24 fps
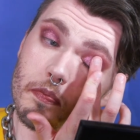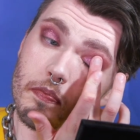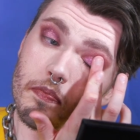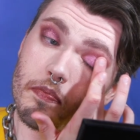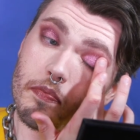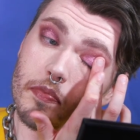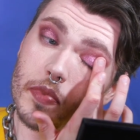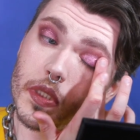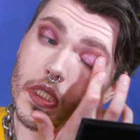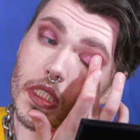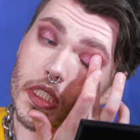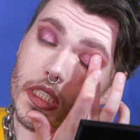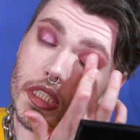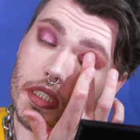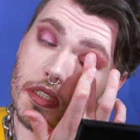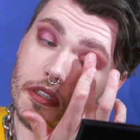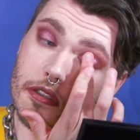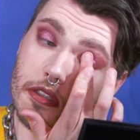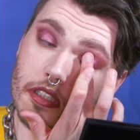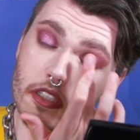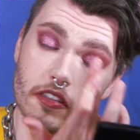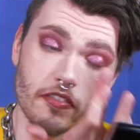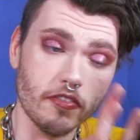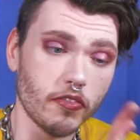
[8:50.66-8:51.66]

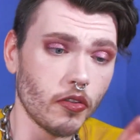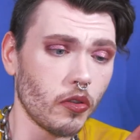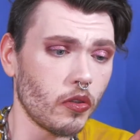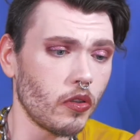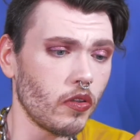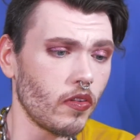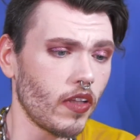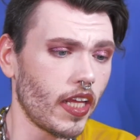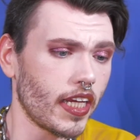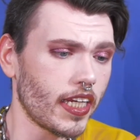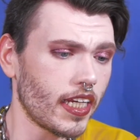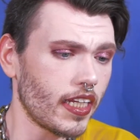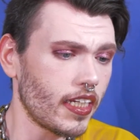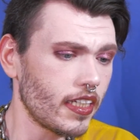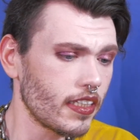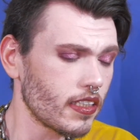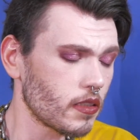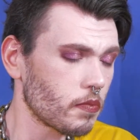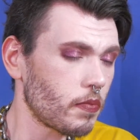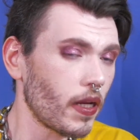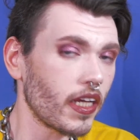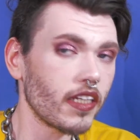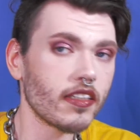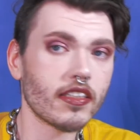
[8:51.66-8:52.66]
beautiful. Like, it
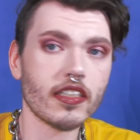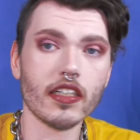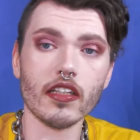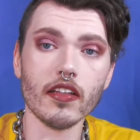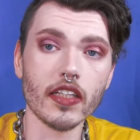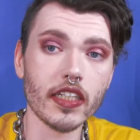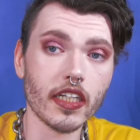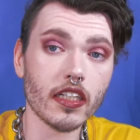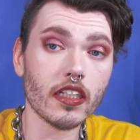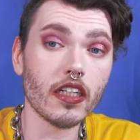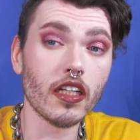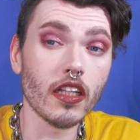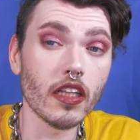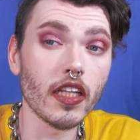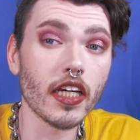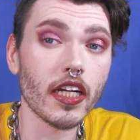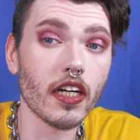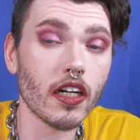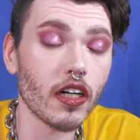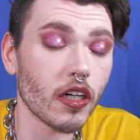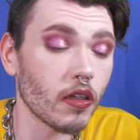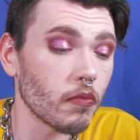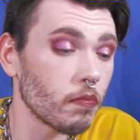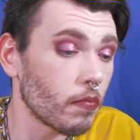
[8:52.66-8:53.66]
is basically a
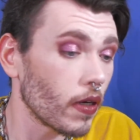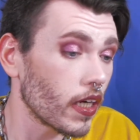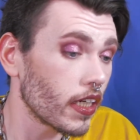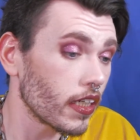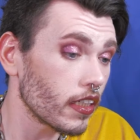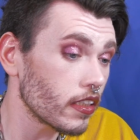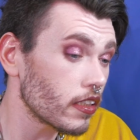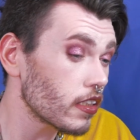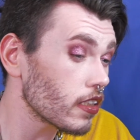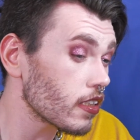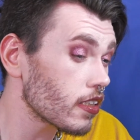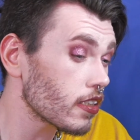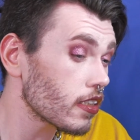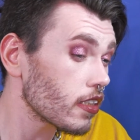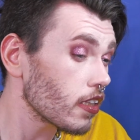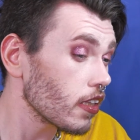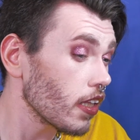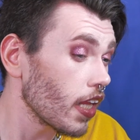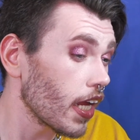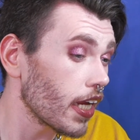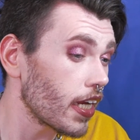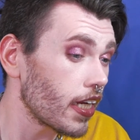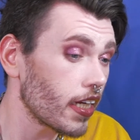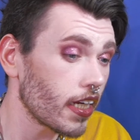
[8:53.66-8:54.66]
glitter, but it just,
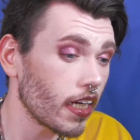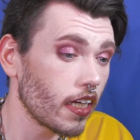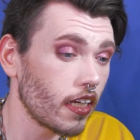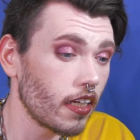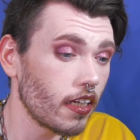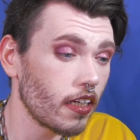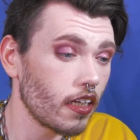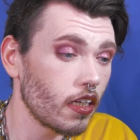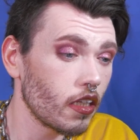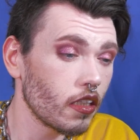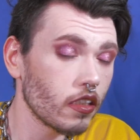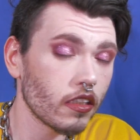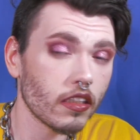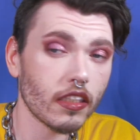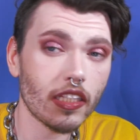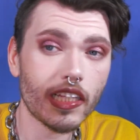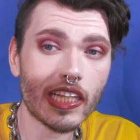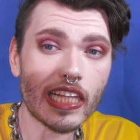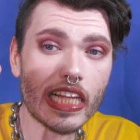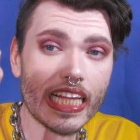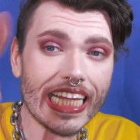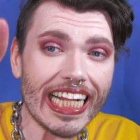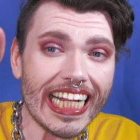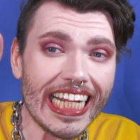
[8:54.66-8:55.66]
like,
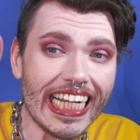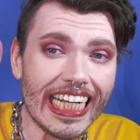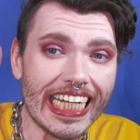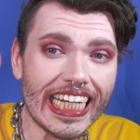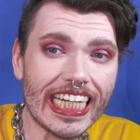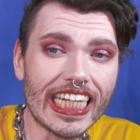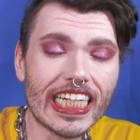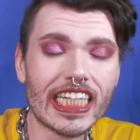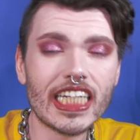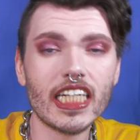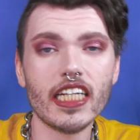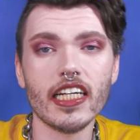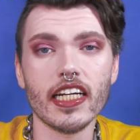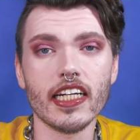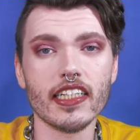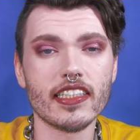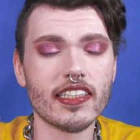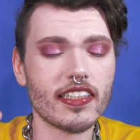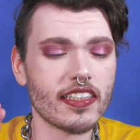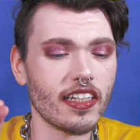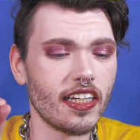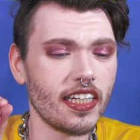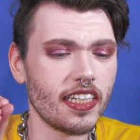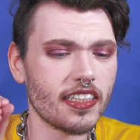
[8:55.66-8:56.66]

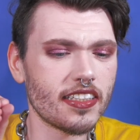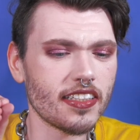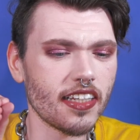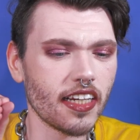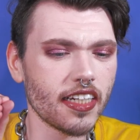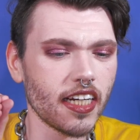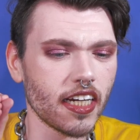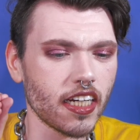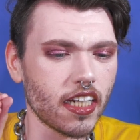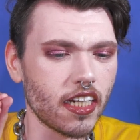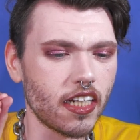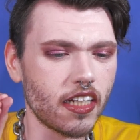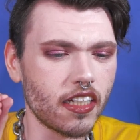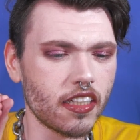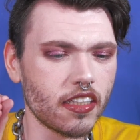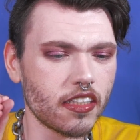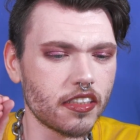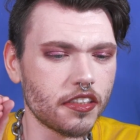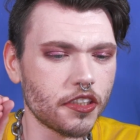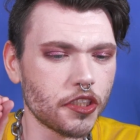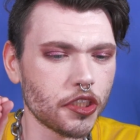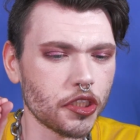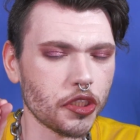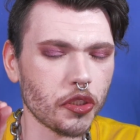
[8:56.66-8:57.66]
it's like a
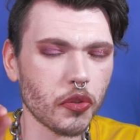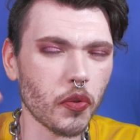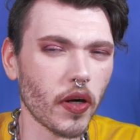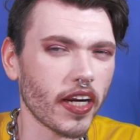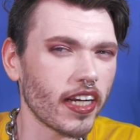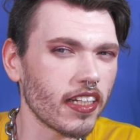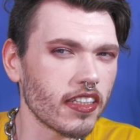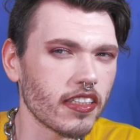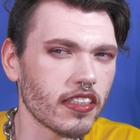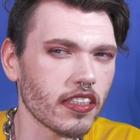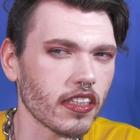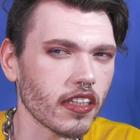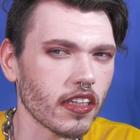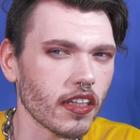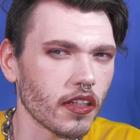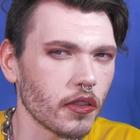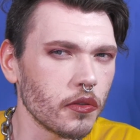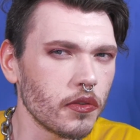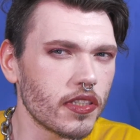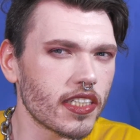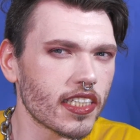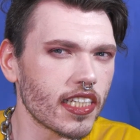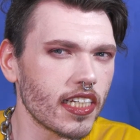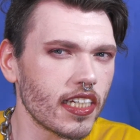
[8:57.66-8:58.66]

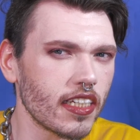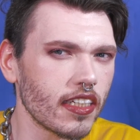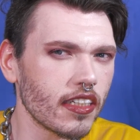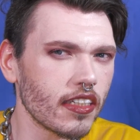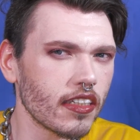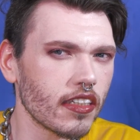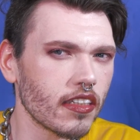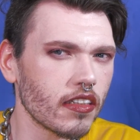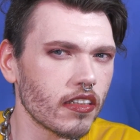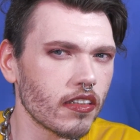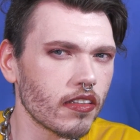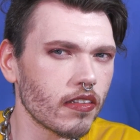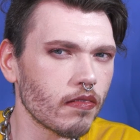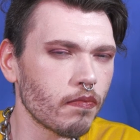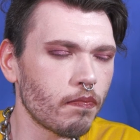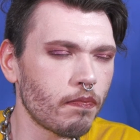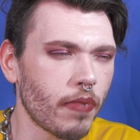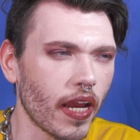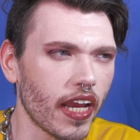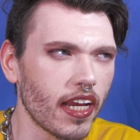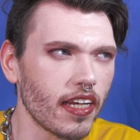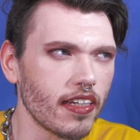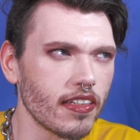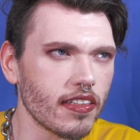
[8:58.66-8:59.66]
translucent
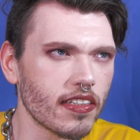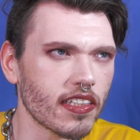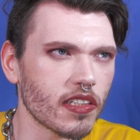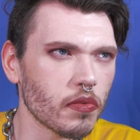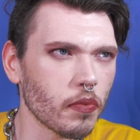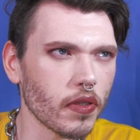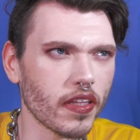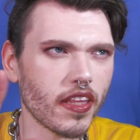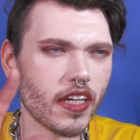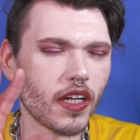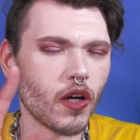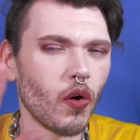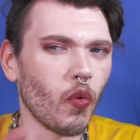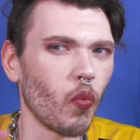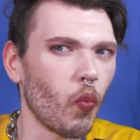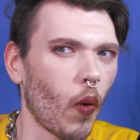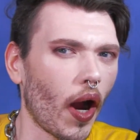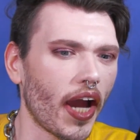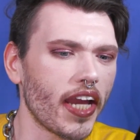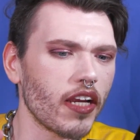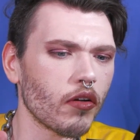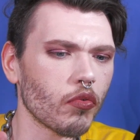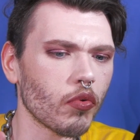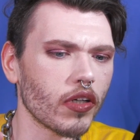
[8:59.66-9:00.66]
base with like a
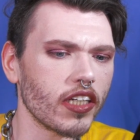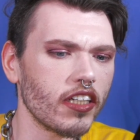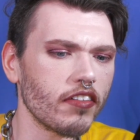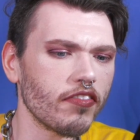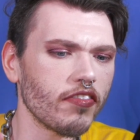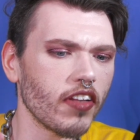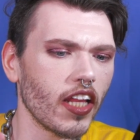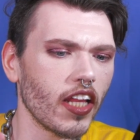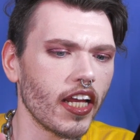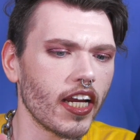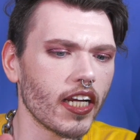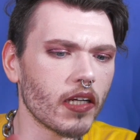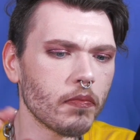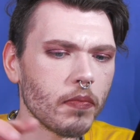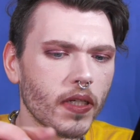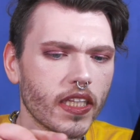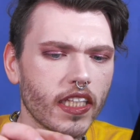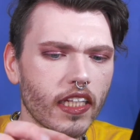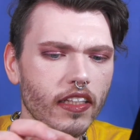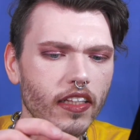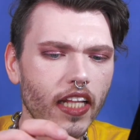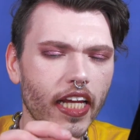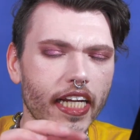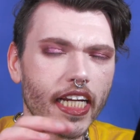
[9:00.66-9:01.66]
white reflect, but
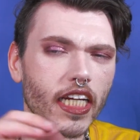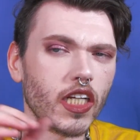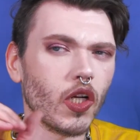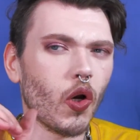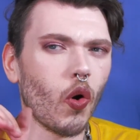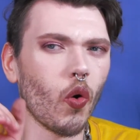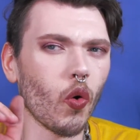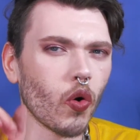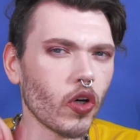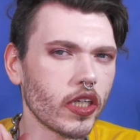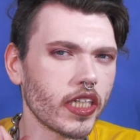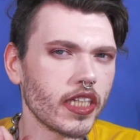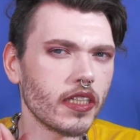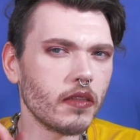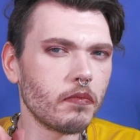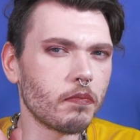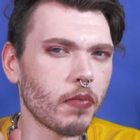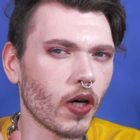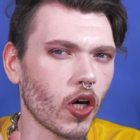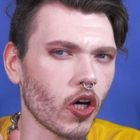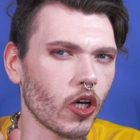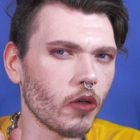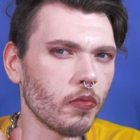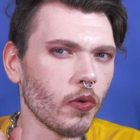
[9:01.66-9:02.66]
then like an orchid
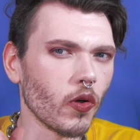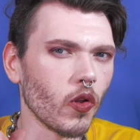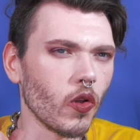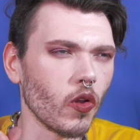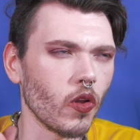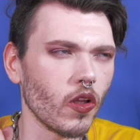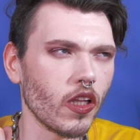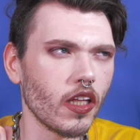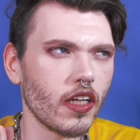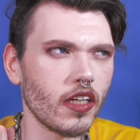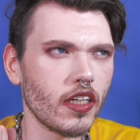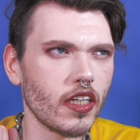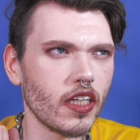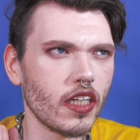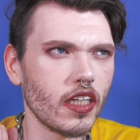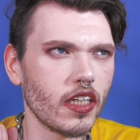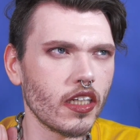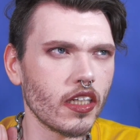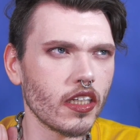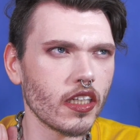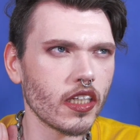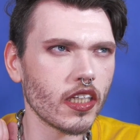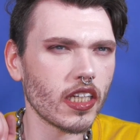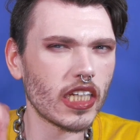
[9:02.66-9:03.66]
purple
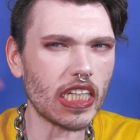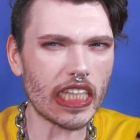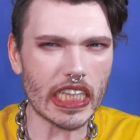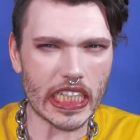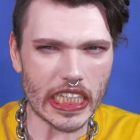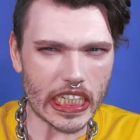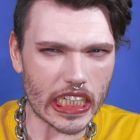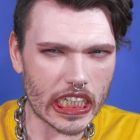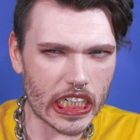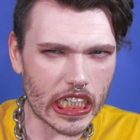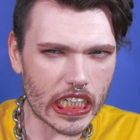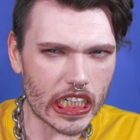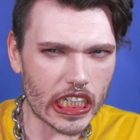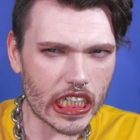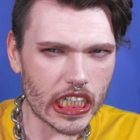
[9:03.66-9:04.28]
glitter?